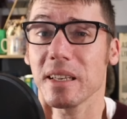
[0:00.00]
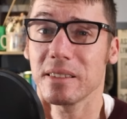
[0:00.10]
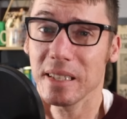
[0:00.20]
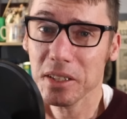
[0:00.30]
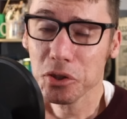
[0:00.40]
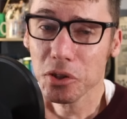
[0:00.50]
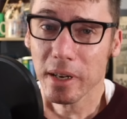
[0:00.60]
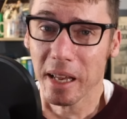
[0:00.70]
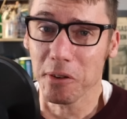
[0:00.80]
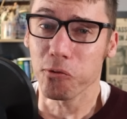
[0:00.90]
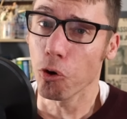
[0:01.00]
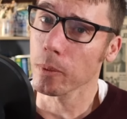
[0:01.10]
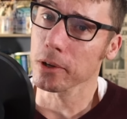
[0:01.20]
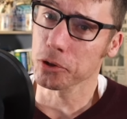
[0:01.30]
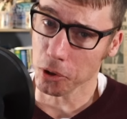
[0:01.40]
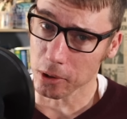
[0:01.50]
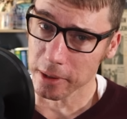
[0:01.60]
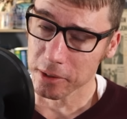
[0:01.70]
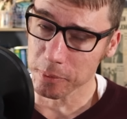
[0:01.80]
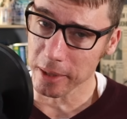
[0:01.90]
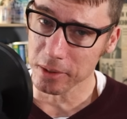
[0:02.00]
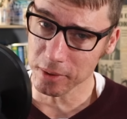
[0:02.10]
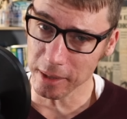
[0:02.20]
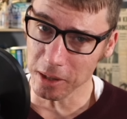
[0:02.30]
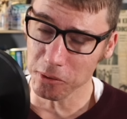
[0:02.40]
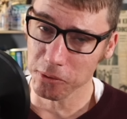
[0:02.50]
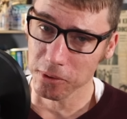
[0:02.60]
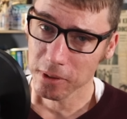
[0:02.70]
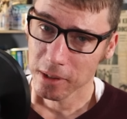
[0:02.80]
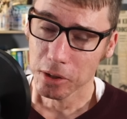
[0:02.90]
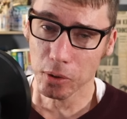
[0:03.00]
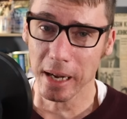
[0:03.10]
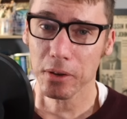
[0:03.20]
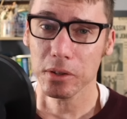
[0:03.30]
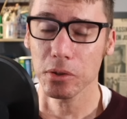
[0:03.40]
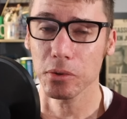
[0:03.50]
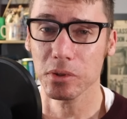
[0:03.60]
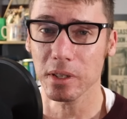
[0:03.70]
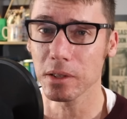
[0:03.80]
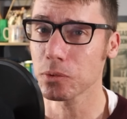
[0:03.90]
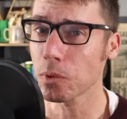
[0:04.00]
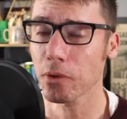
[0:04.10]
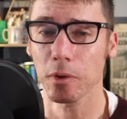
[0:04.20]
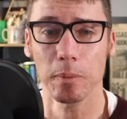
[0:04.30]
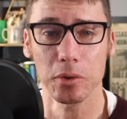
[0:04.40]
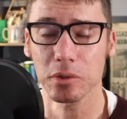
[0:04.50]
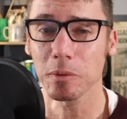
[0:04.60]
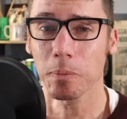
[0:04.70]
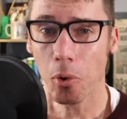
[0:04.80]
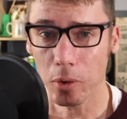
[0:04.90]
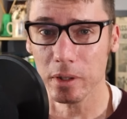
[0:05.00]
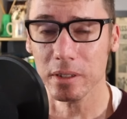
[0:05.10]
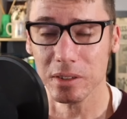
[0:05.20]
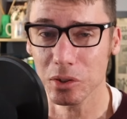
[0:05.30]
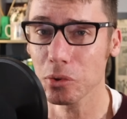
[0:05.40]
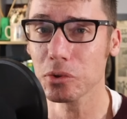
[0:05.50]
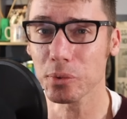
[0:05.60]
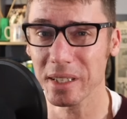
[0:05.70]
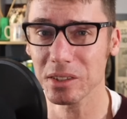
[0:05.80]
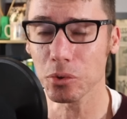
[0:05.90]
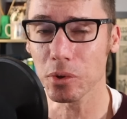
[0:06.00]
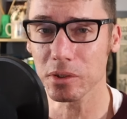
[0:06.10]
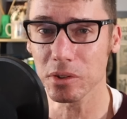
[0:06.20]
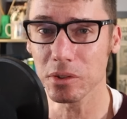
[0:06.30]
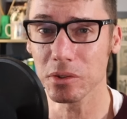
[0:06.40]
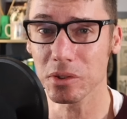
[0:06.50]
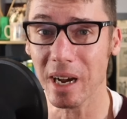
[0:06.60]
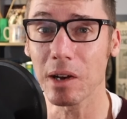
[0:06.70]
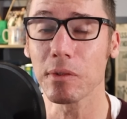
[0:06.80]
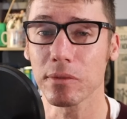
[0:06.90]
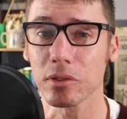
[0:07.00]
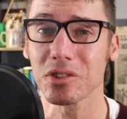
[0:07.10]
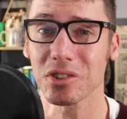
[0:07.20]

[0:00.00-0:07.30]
a teacher and former journalist myself, Ground News is one of the most important news resources I've ever